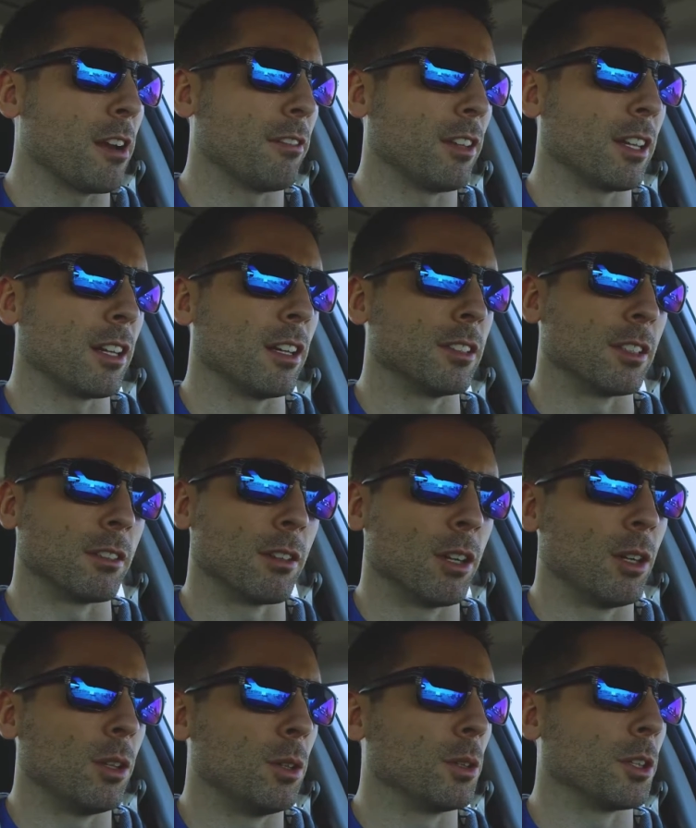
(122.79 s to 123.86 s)
traveling on their
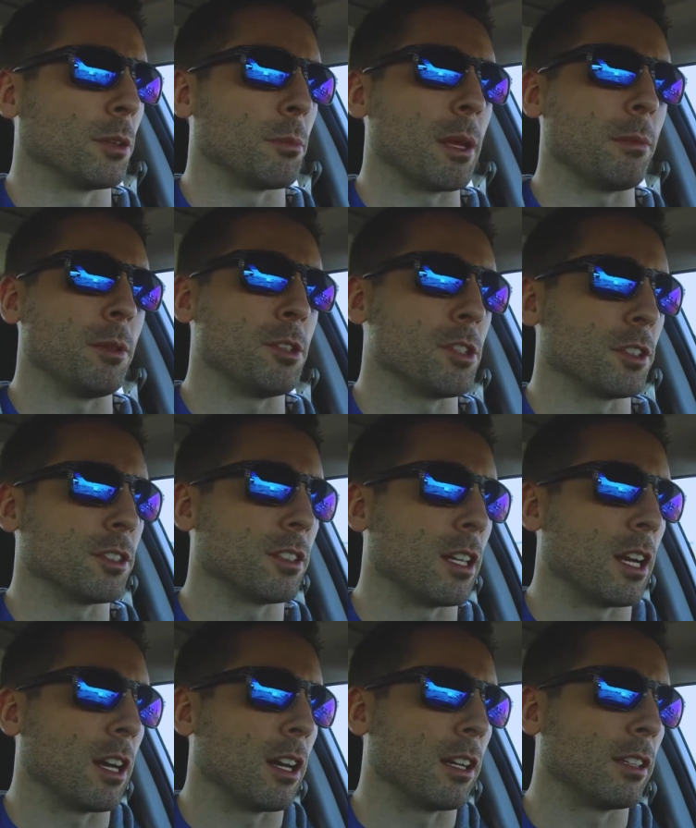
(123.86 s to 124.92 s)
own, or maybe just
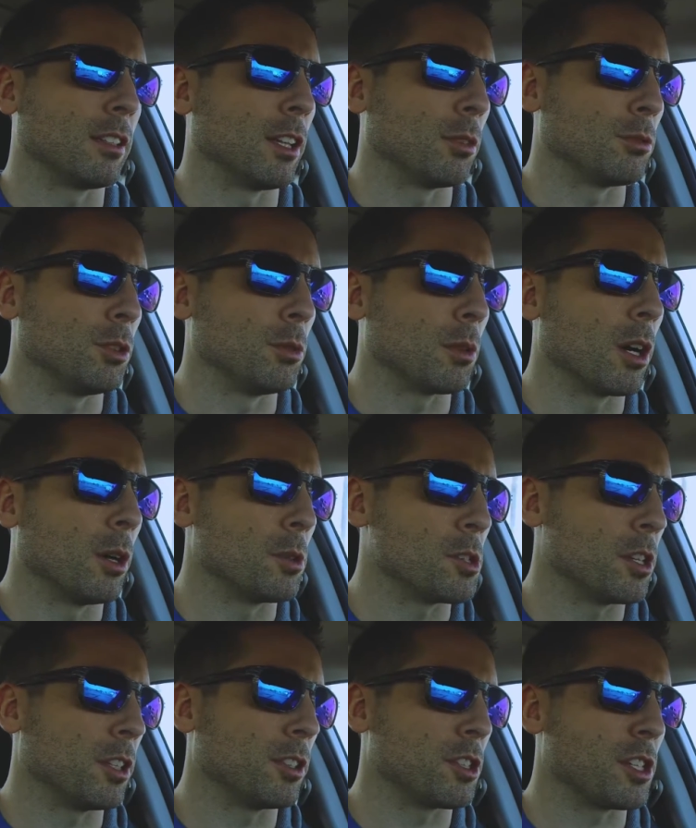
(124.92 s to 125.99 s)
two
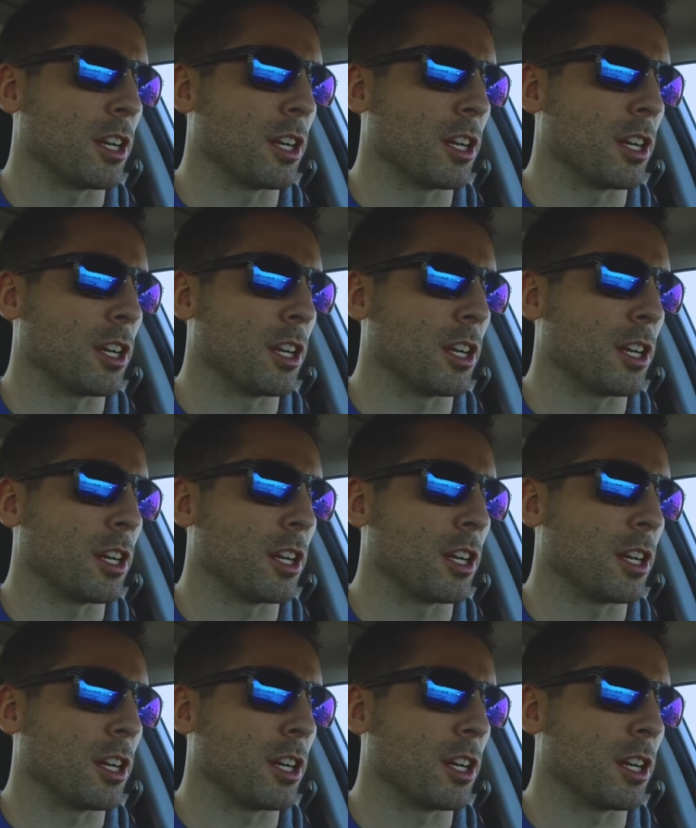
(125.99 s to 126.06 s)
coaches